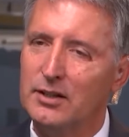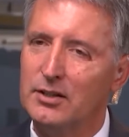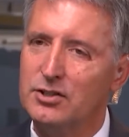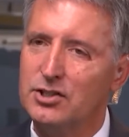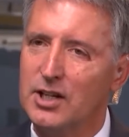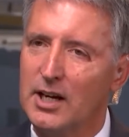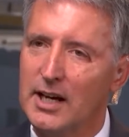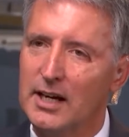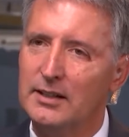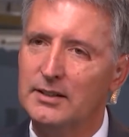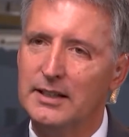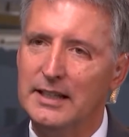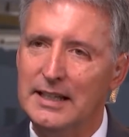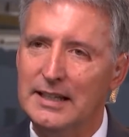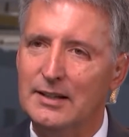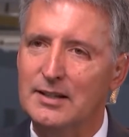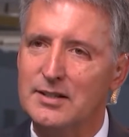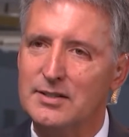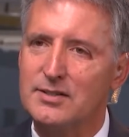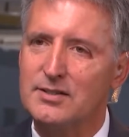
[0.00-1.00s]
their child
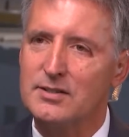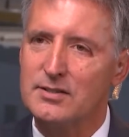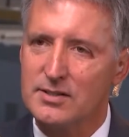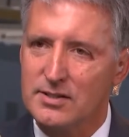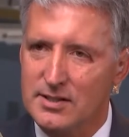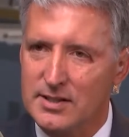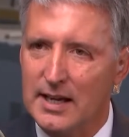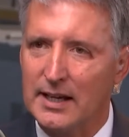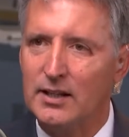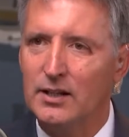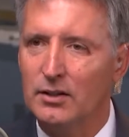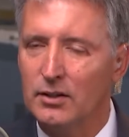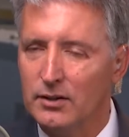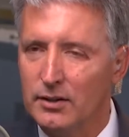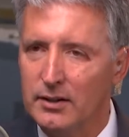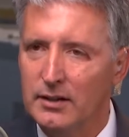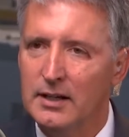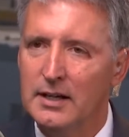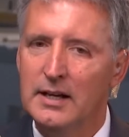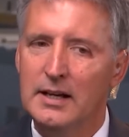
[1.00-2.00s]
in this
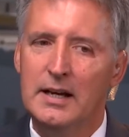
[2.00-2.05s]
secular,